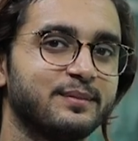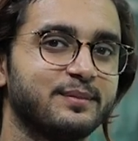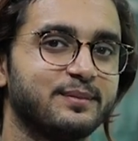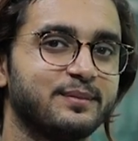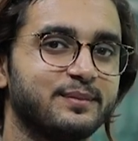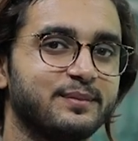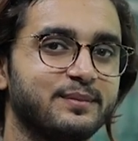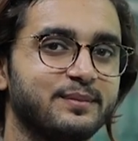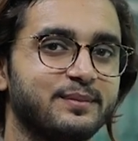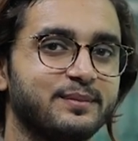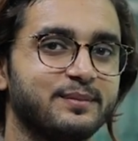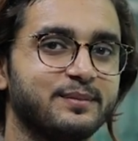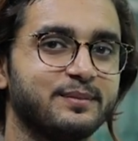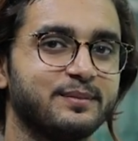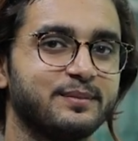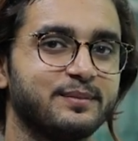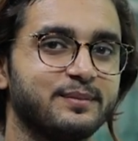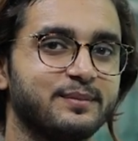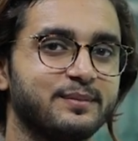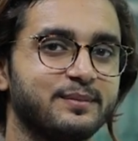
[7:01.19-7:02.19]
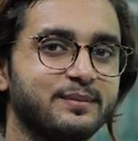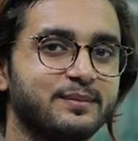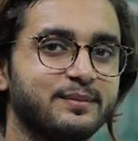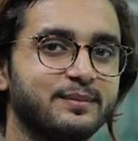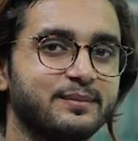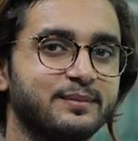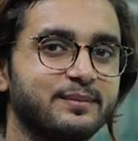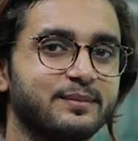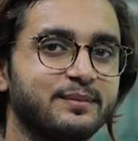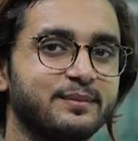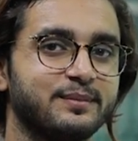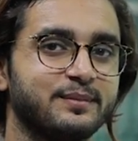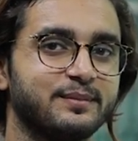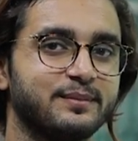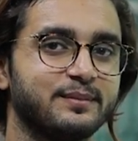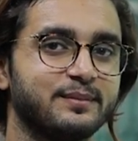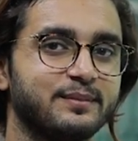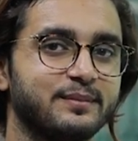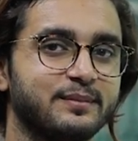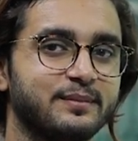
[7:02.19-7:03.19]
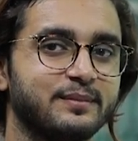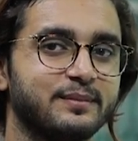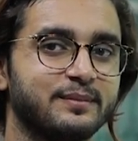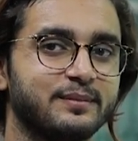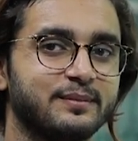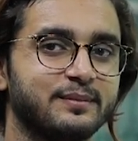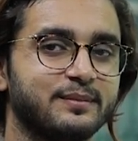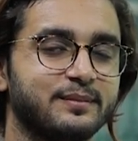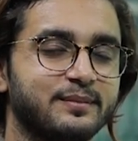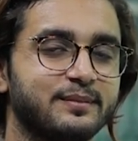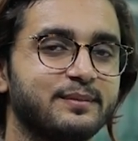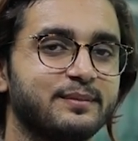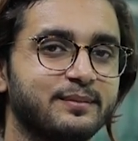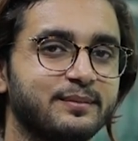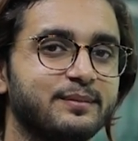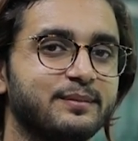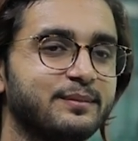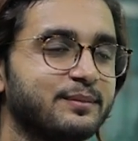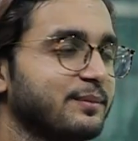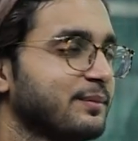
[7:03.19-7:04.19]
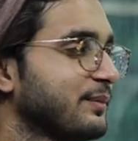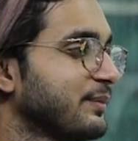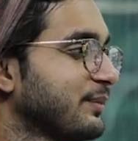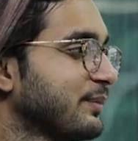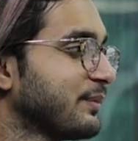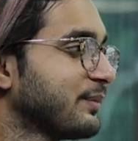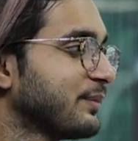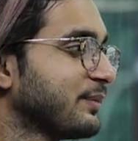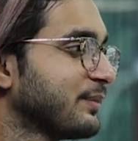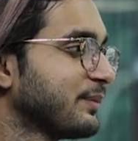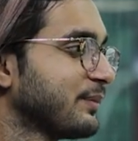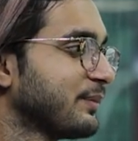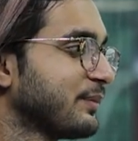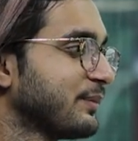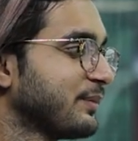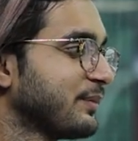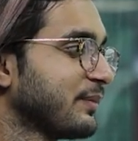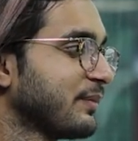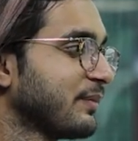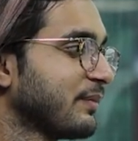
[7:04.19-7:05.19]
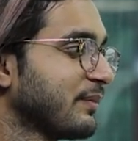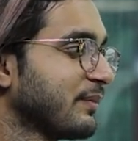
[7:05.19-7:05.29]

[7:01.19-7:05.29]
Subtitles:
No words are spoken by the person on screen.